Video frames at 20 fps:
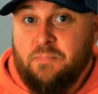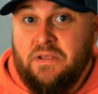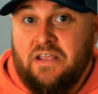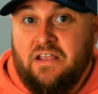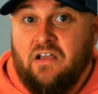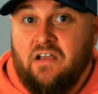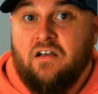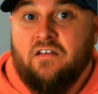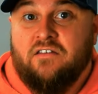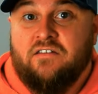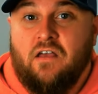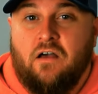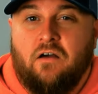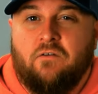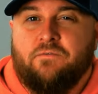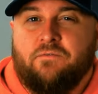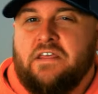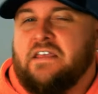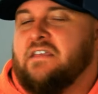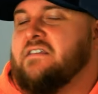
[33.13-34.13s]
because
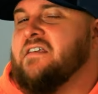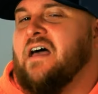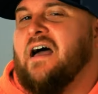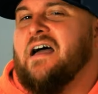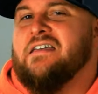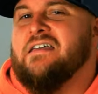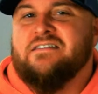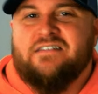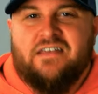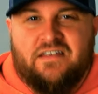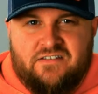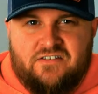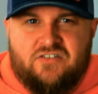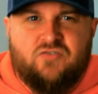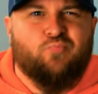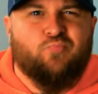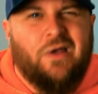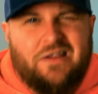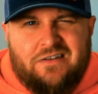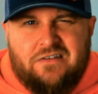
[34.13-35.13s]
of the size and
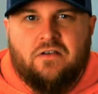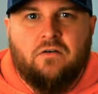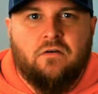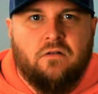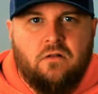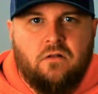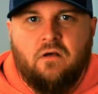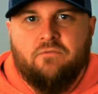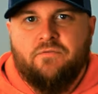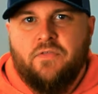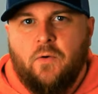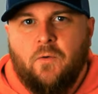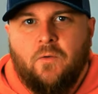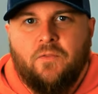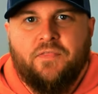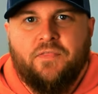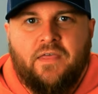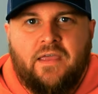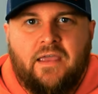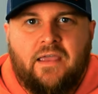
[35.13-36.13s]
spectacle of the whole
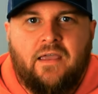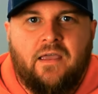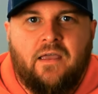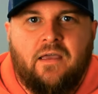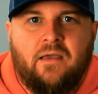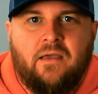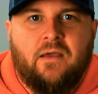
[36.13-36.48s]
thing.